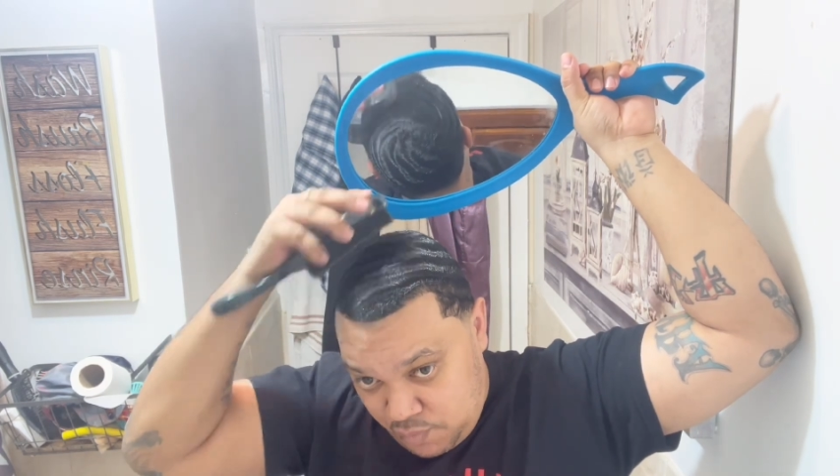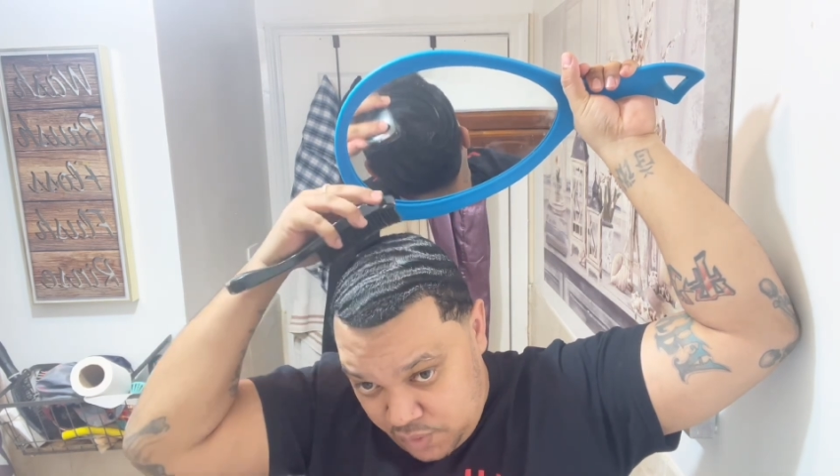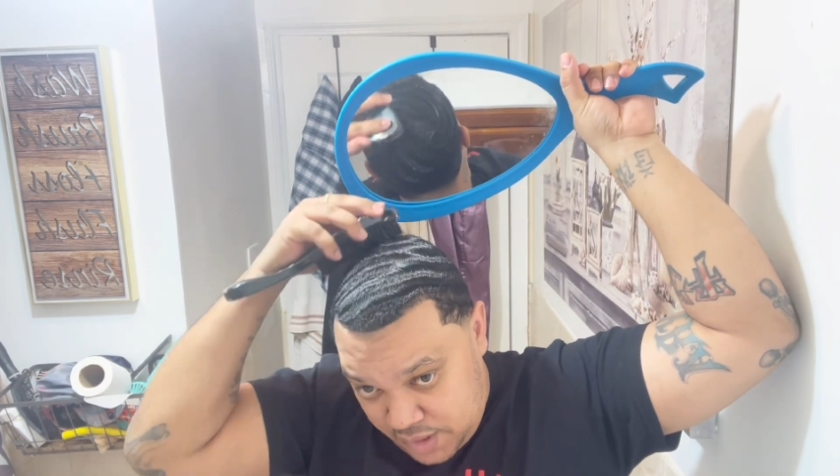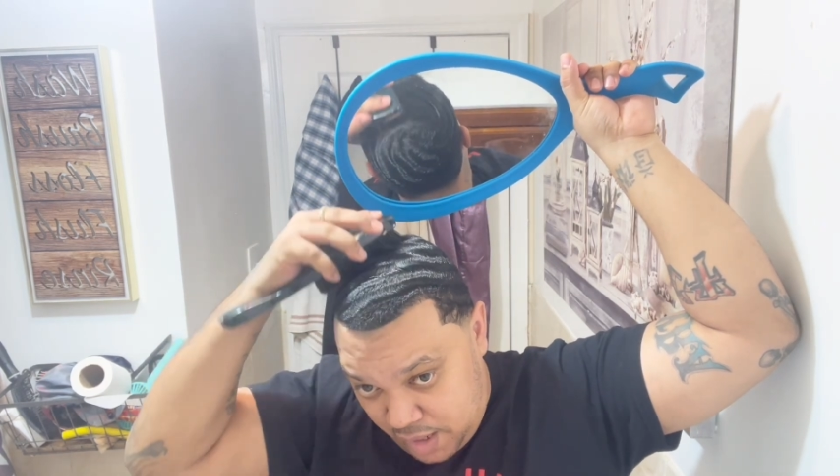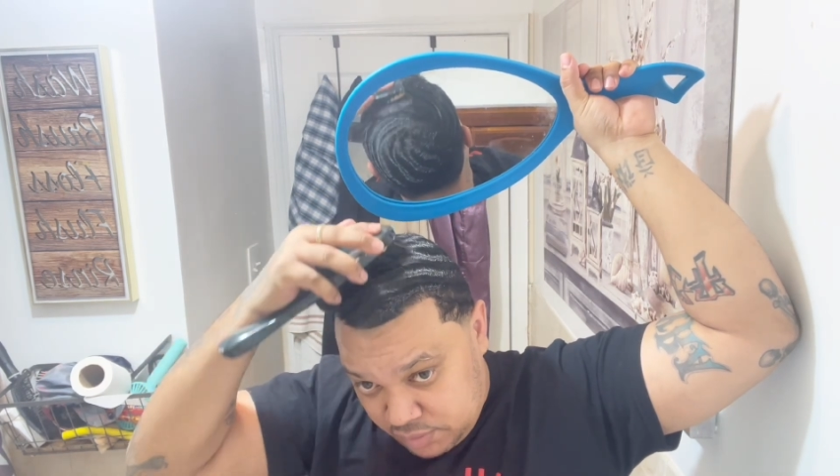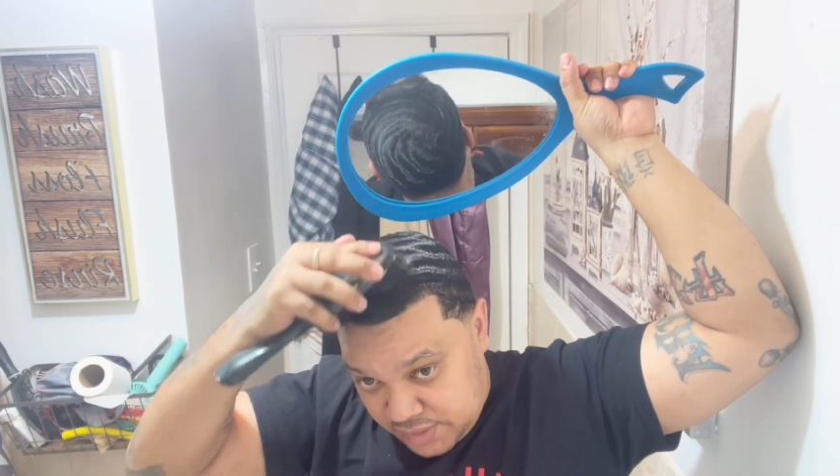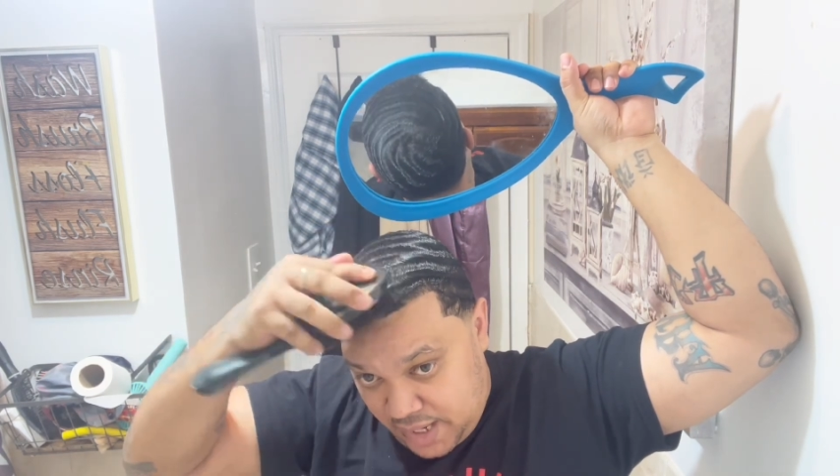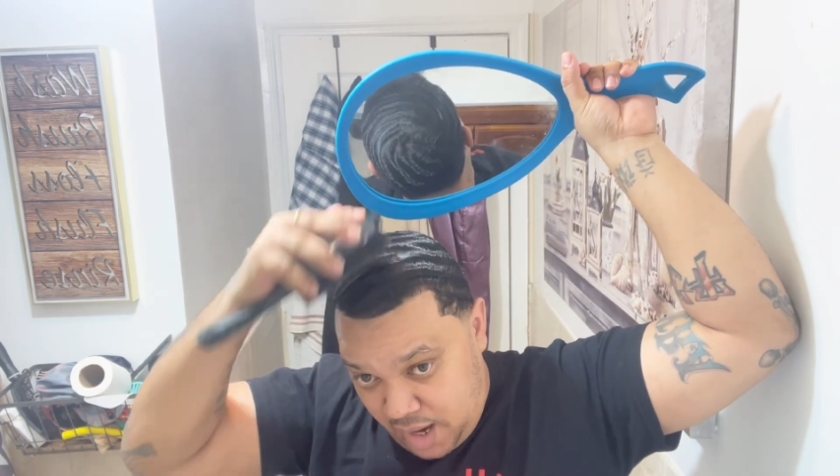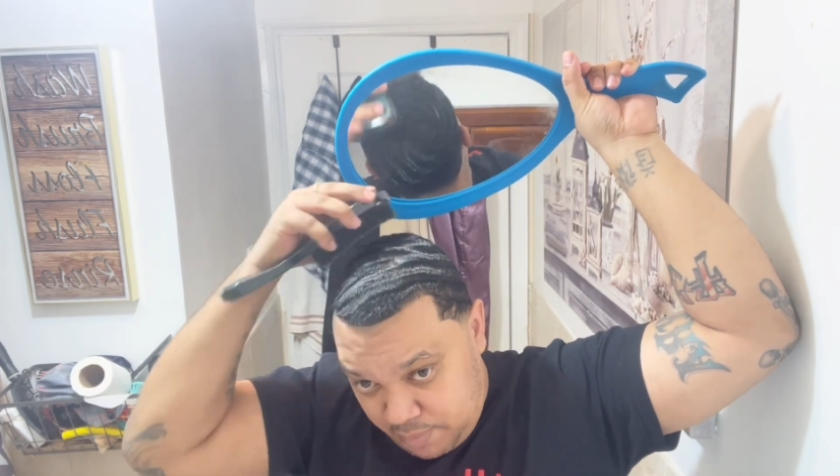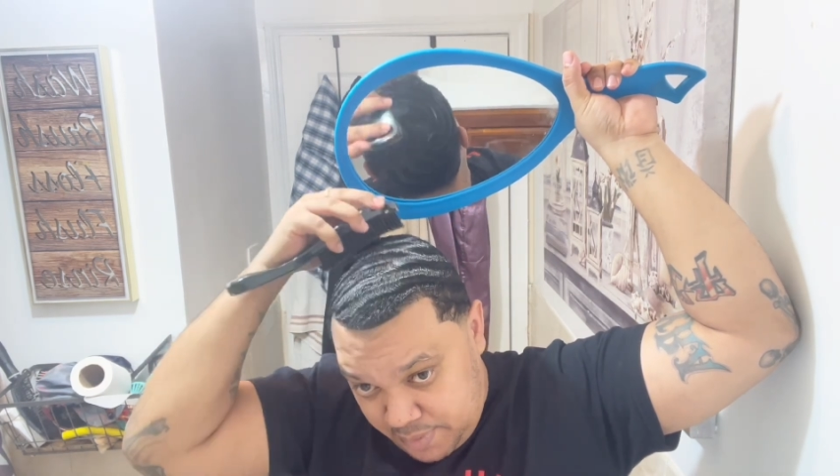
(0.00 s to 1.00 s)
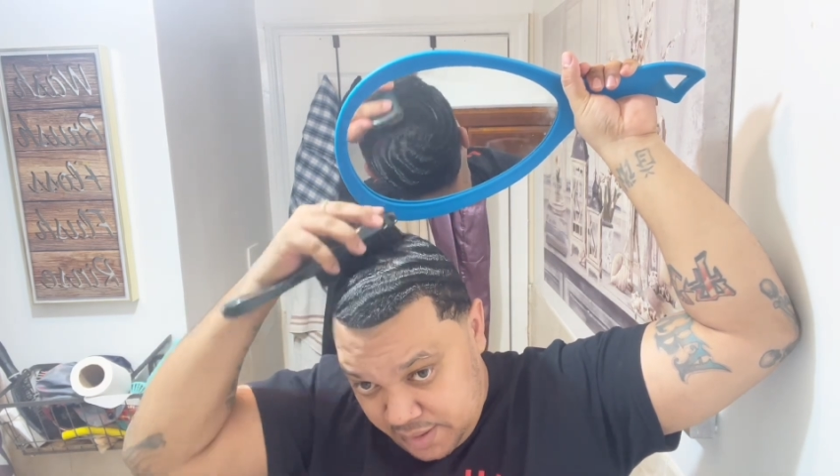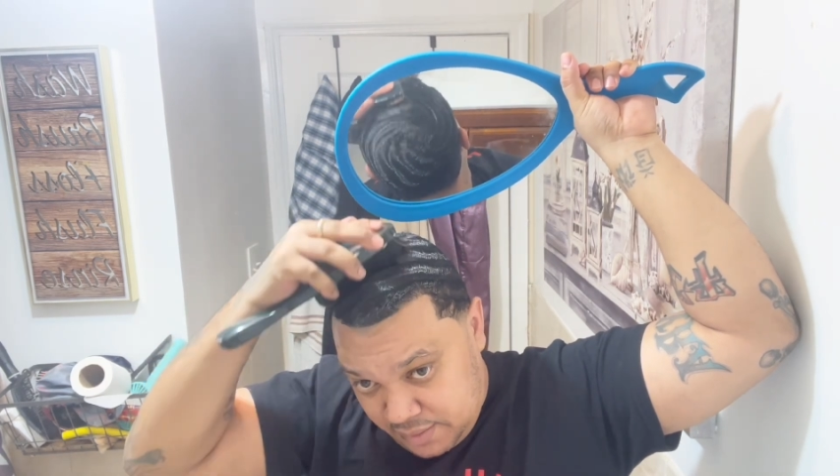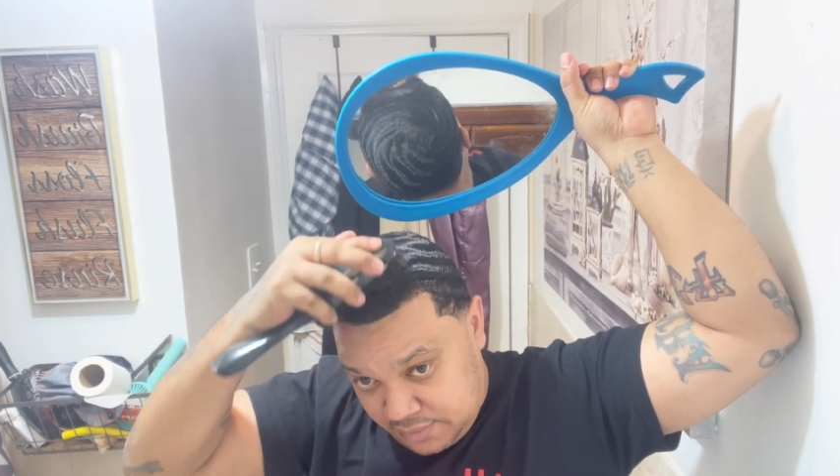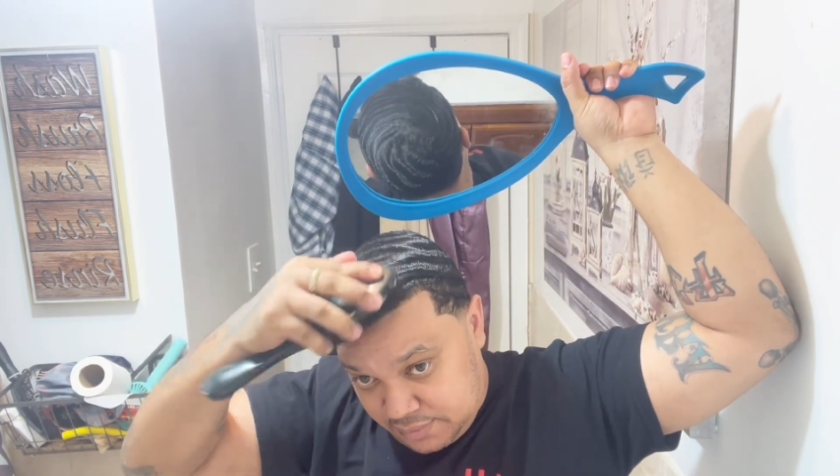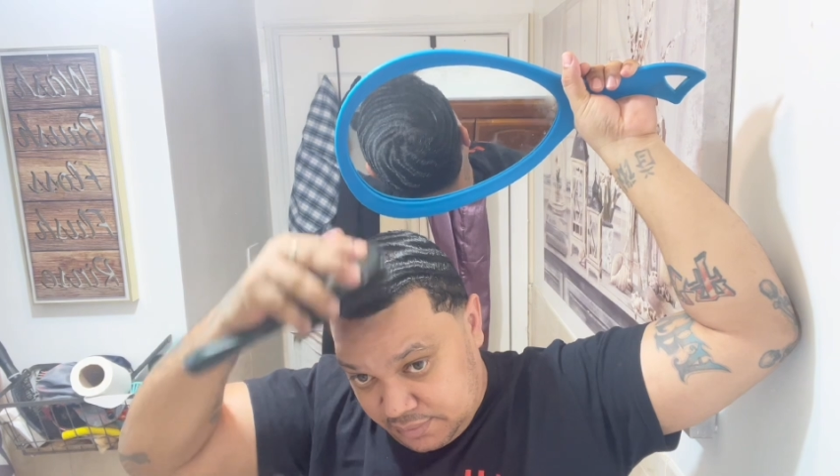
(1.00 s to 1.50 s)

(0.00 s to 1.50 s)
without scalping,